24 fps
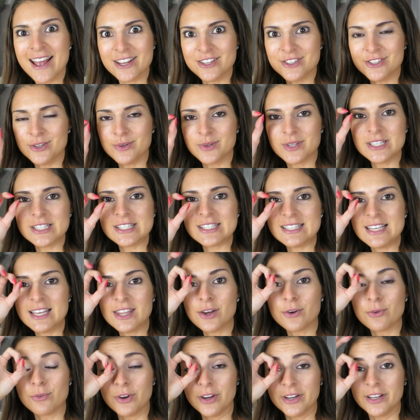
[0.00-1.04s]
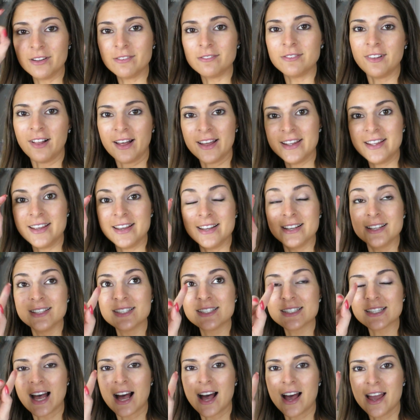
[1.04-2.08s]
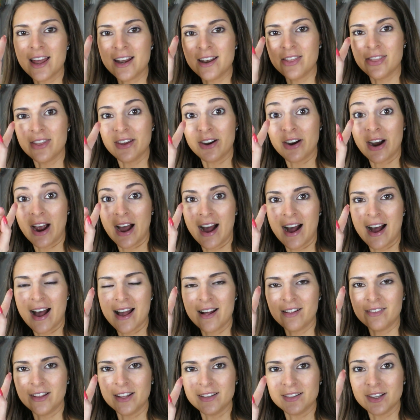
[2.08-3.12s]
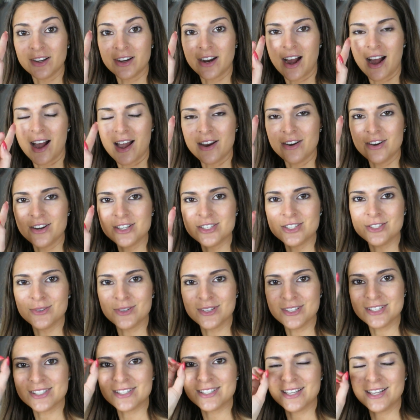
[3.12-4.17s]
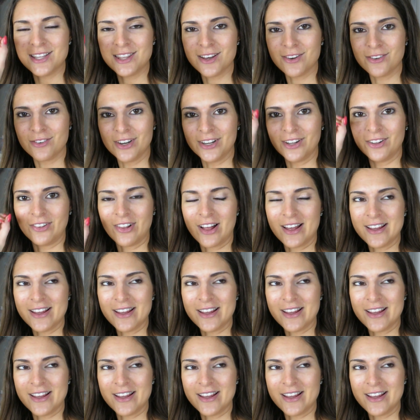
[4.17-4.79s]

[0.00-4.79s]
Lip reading: is you can see the ring of light inside their eye, like their iris, you can see the ring of